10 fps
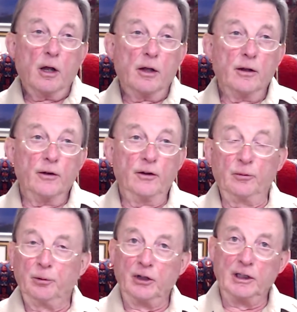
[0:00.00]
This
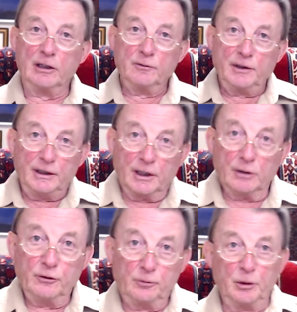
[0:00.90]
particular video
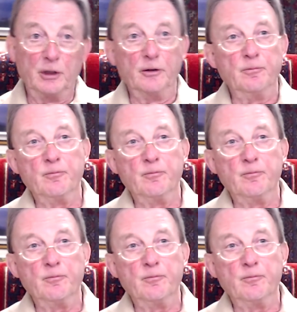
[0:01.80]
has been